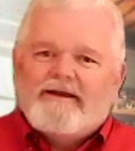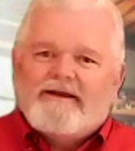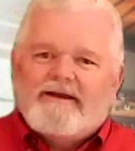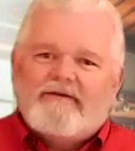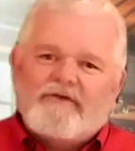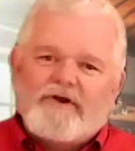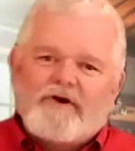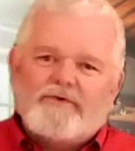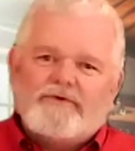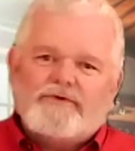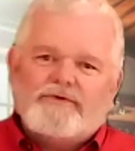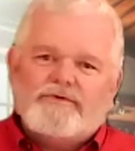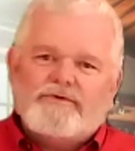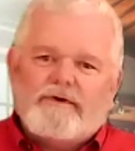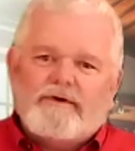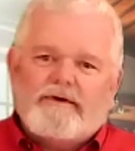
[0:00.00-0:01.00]
If the
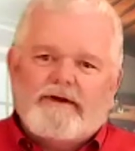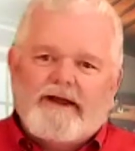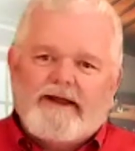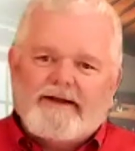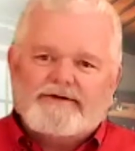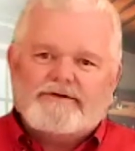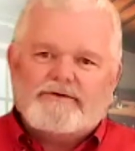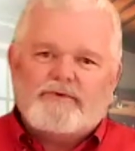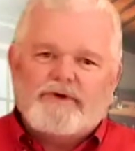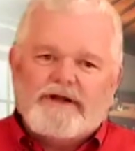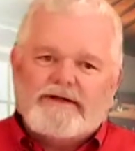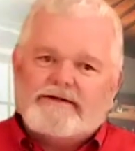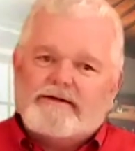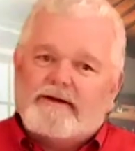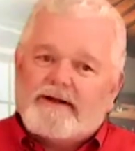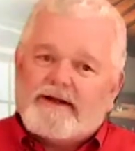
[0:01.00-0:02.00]
O2S
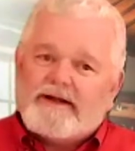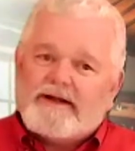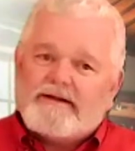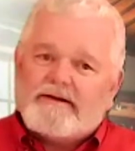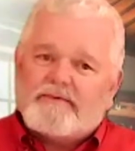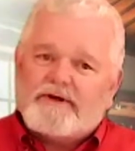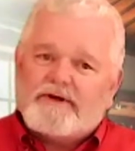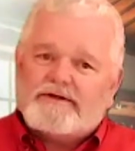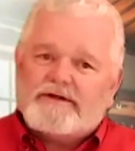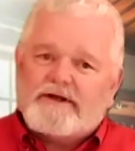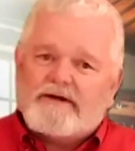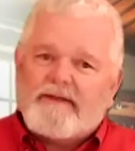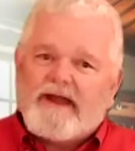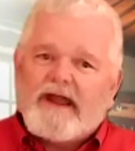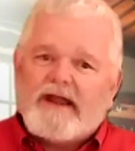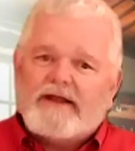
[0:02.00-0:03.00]
reads lean, the
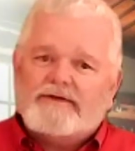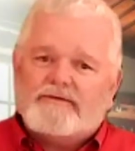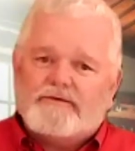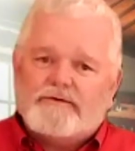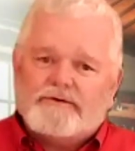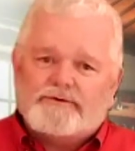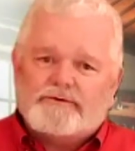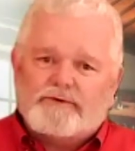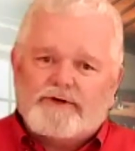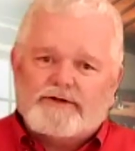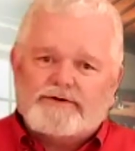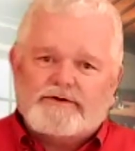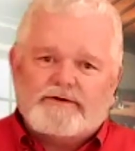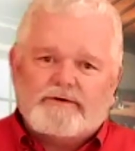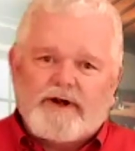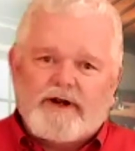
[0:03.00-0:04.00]
PCM adds fuel to
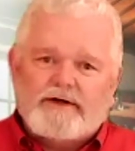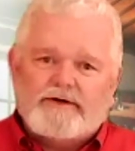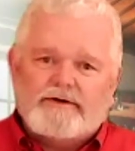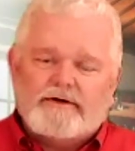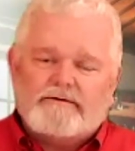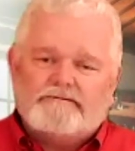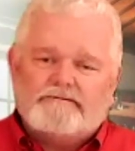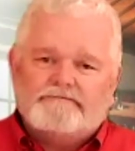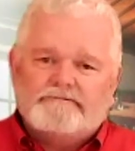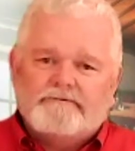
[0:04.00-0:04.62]
richen the ratio.